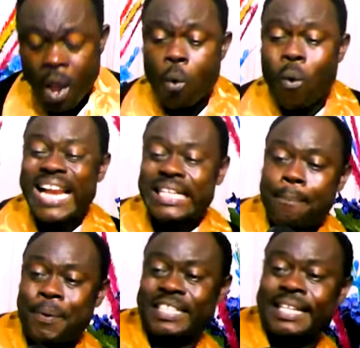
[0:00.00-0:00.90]
Why the
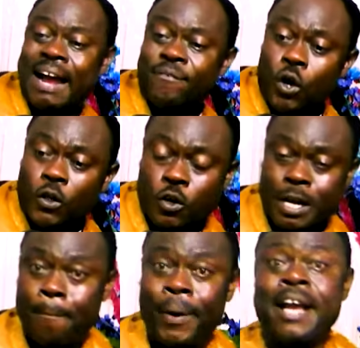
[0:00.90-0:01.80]
person have gone to
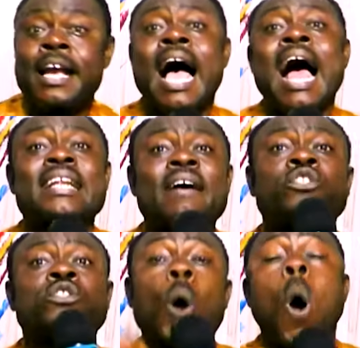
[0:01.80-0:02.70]
the back and have
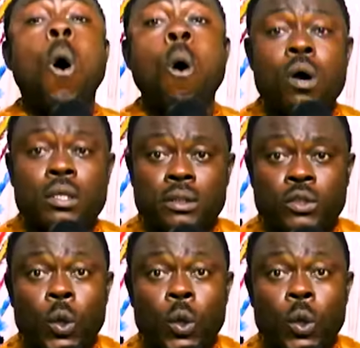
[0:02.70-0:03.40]
sown